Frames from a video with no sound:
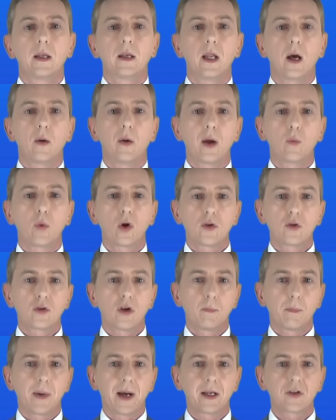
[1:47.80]
Now, I want you
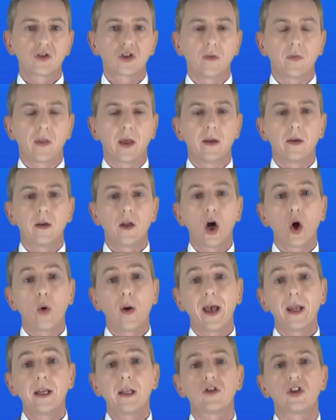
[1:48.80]
to imagine that no
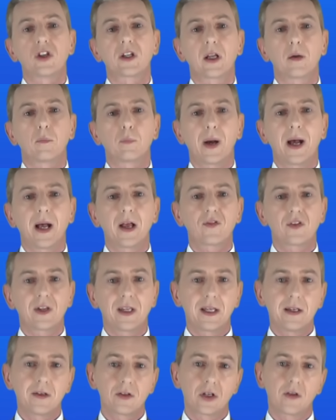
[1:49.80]
energy can pass
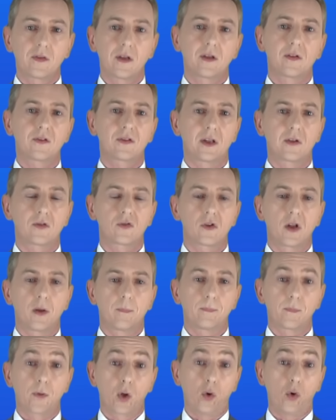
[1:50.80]
into this
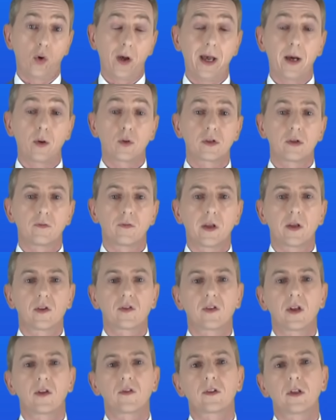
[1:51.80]
system or out of
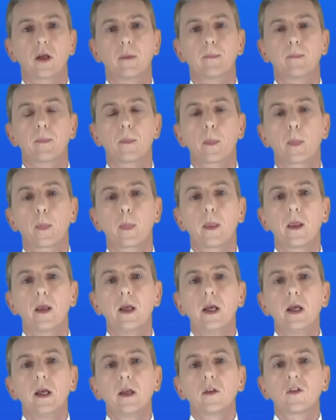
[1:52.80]
this system.
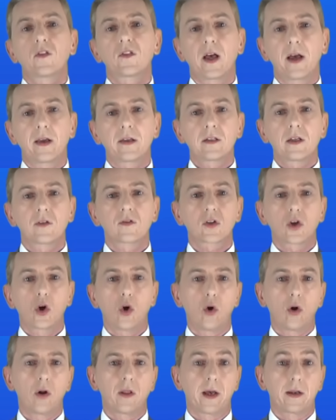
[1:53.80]
Scientists
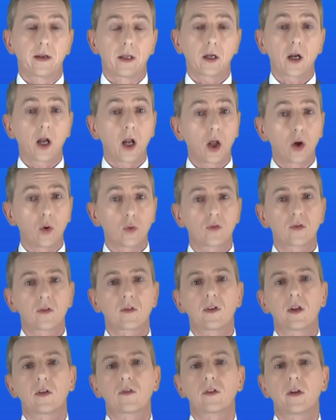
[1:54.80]
call that a closed
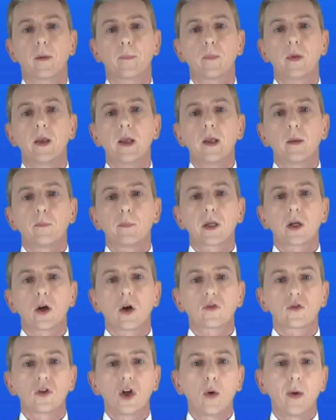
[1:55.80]
system
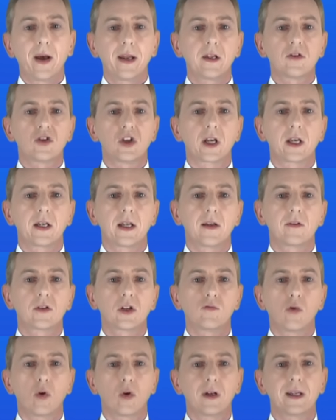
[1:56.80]
because no energy can
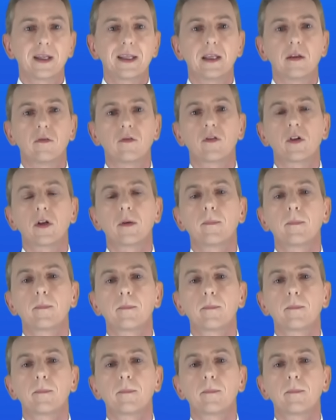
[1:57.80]
enter or leave.